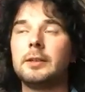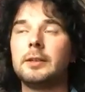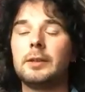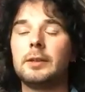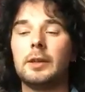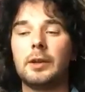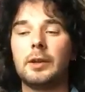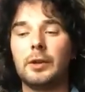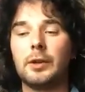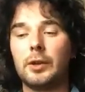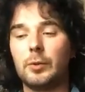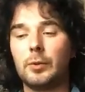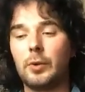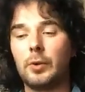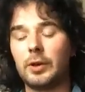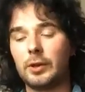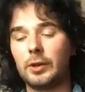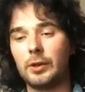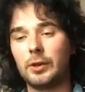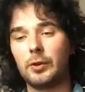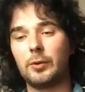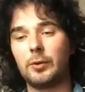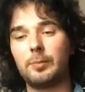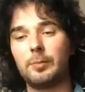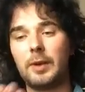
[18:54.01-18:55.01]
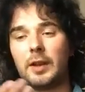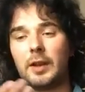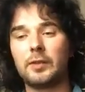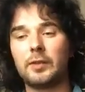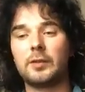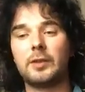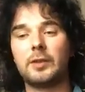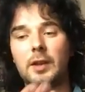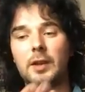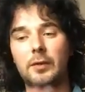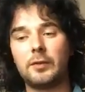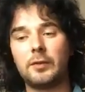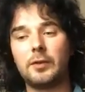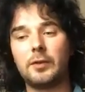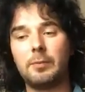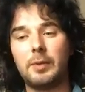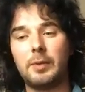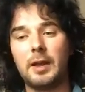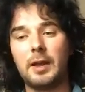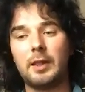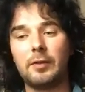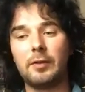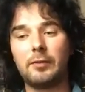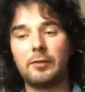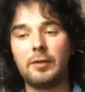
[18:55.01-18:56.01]
you want your best stuff to
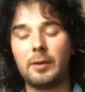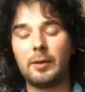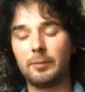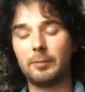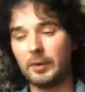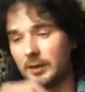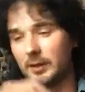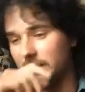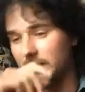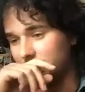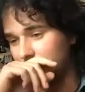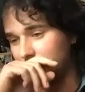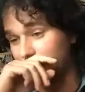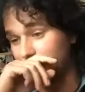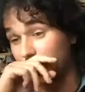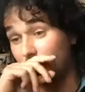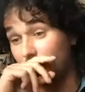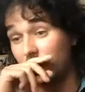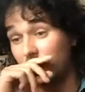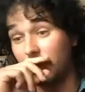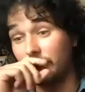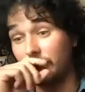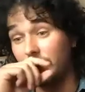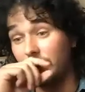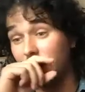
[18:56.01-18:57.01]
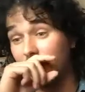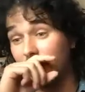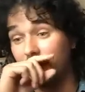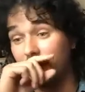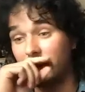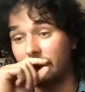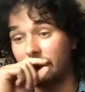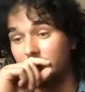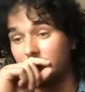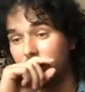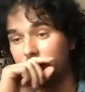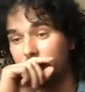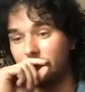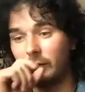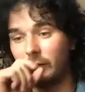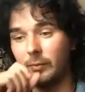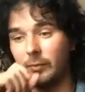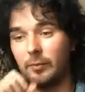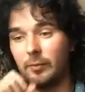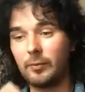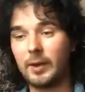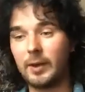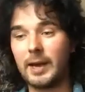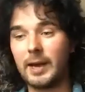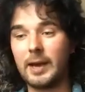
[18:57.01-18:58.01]
be at the front, because what I've heard
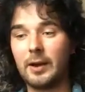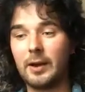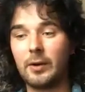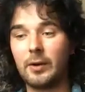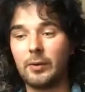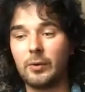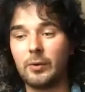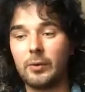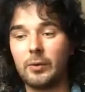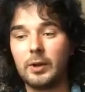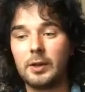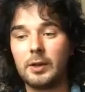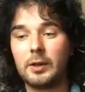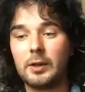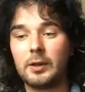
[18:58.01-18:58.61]
from how